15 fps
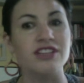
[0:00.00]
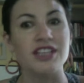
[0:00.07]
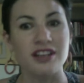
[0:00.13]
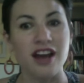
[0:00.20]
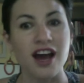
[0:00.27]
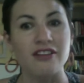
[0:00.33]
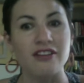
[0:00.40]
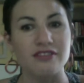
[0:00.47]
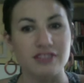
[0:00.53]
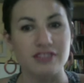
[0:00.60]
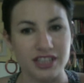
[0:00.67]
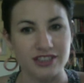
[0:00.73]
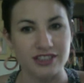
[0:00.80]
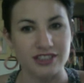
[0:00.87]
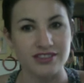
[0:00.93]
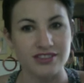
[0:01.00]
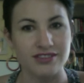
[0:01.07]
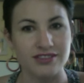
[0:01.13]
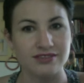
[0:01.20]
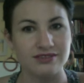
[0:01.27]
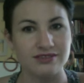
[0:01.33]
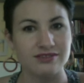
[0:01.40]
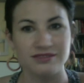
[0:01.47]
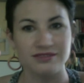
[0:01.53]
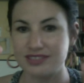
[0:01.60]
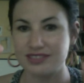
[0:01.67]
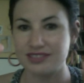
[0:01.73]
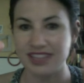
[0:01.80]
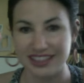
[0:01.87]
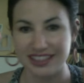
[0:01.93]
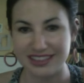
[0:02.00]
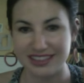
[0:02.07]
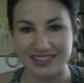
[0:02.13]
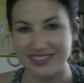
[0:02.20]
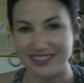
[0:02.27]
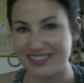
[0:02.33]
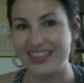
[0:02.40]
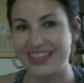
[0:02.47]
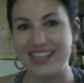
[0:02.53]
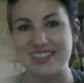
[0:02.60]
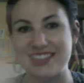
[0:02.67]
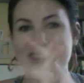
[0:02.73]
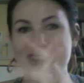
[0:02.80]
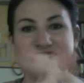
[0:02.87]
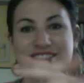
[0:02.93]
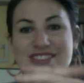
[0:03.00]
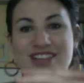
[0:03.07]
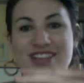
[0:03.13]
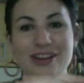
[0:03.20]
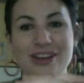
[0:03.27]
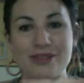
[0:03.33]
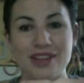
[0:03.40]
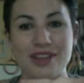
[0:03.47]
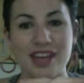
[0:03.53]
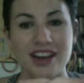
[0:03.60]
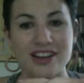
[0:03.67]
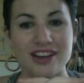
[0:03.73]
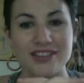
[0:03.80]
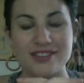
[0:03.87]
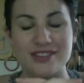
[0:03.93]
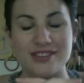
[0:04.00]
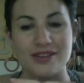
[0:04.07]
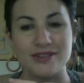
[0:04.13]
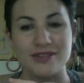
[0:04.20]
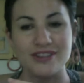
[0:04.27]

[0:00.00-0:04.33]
not readers. Like that's just not who they are. So